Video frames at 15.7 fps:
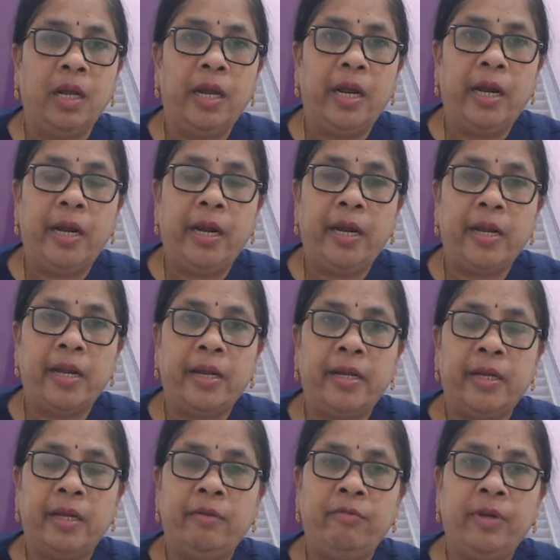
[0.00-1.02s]
and
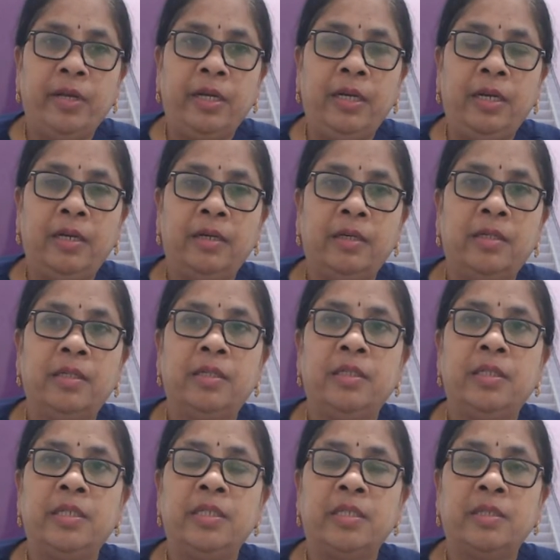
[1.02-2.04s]
avail
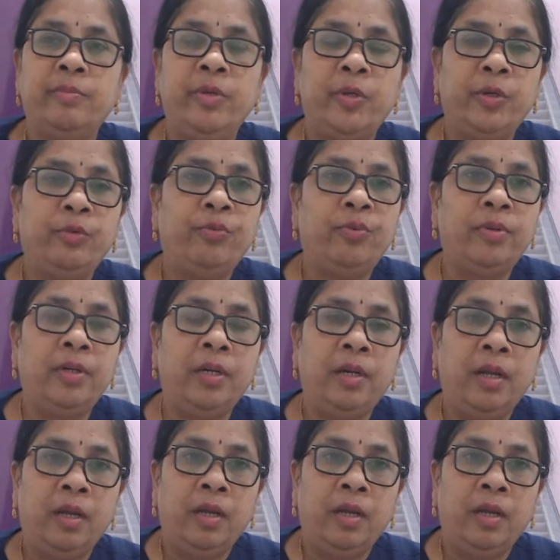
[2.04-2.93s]
this beautiful